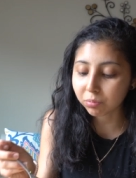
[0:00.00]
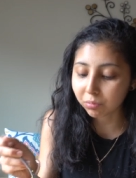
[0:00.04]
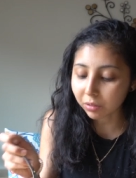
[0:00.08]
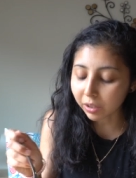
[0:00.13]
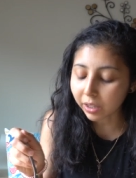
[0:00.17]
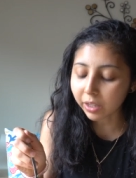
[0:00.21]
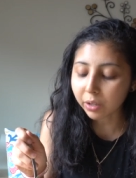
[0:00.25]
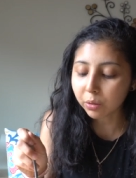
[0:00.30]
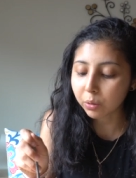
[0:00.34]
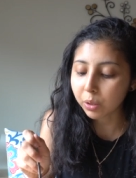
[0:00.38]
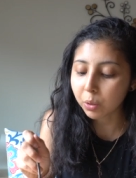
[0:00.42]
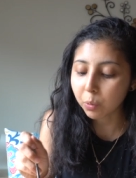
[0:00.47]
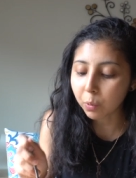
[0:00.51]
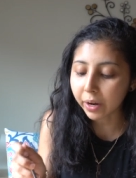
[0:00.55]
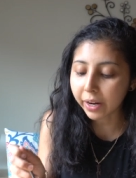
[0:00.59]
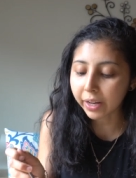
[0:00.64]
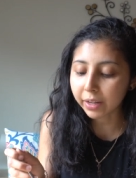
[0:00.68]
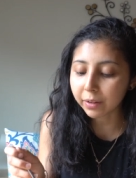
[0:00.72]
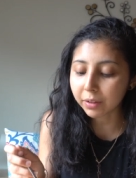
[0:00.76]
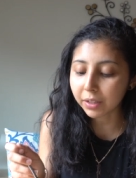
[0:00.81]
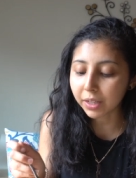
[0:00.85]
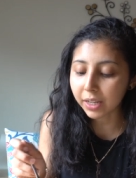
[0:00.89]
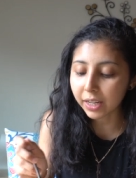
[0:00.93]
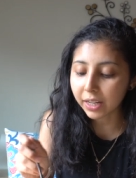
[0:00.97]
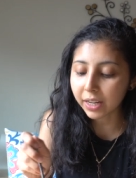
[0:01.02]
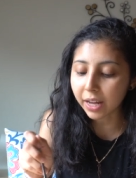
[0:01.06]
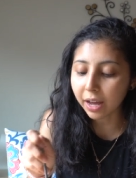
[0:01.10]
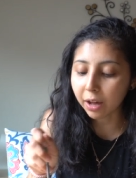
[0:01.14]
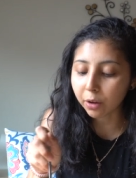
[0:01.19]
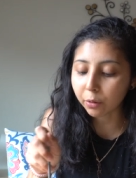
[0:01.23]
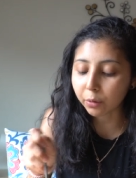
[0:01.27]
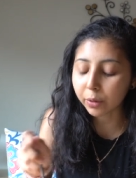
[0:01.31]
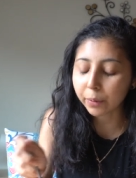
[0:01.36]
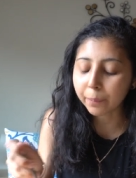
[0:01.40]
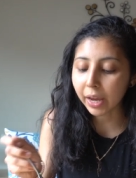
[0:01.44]
literally want to eat
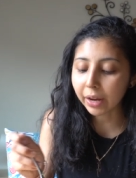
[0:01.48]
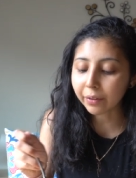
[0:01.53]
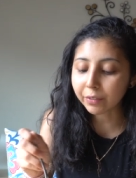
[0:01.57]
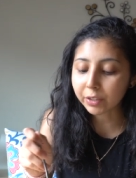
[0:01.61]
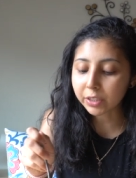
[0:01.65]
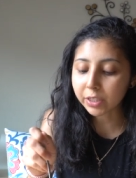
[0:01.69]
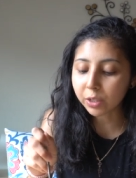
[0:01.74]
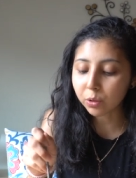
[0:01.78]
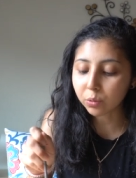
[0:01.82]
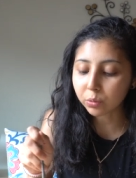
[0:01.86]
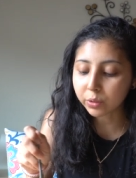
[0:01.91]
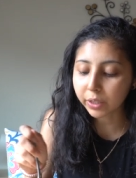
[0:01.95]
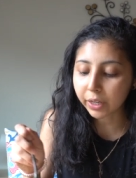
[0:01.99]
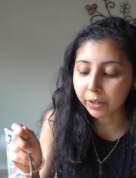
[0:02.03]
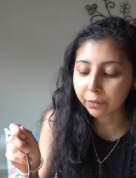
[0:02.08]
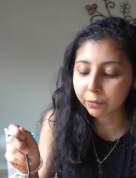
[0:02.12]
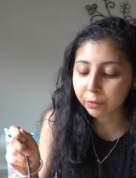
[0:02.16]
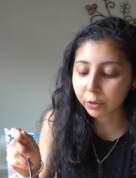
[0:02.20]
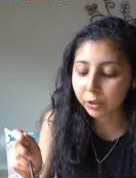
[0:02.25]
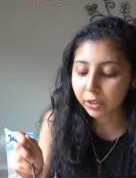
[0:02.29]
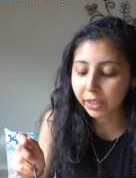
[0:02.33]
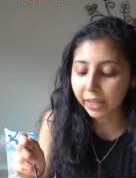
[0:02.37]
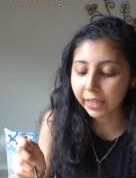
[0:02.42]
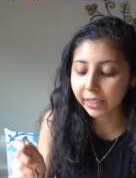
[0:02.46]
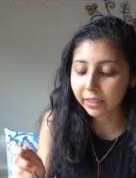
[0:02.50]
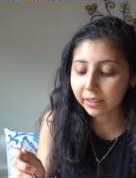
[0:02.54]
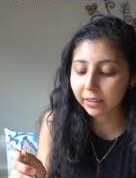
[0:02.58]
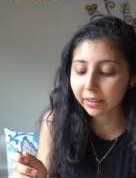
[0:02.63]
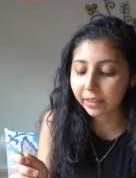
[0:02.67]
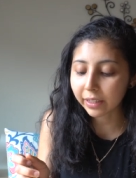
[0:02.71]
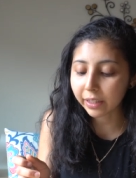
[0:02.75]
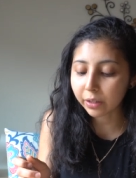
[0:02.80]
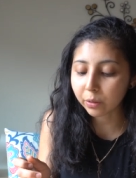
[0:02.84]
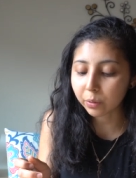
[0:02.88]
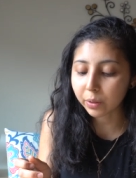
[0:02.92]
out every single day for like
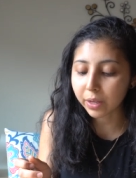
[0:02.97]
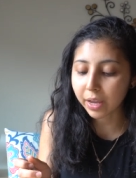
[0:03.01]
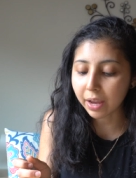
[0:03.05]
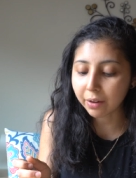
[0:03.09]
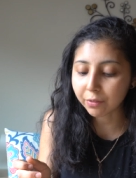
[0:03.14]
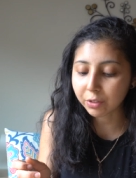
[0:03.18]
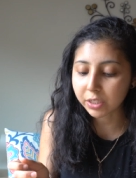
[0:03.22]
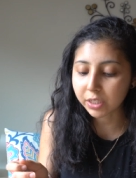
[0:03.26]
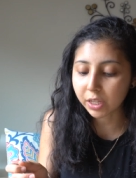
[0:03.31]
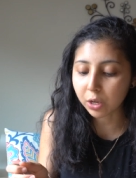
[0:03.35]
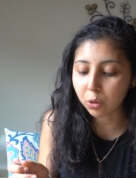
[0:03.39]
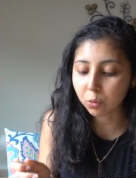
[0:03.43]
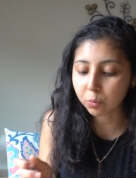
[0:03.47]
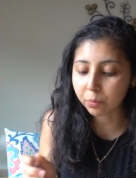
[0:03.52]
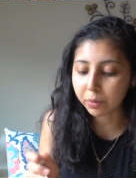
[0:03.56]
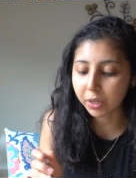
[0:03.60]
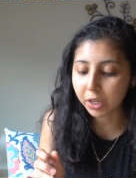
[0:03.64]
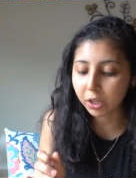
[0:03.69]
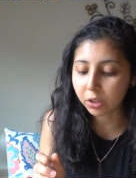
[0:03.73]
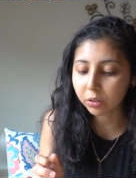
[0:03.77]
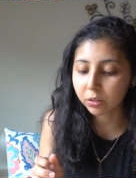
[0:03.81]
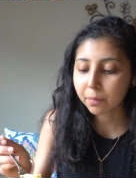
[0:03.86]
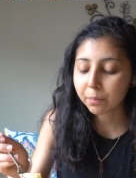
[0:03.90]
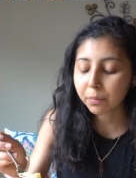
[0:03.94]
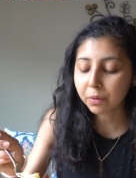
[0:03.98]
literally every single meal.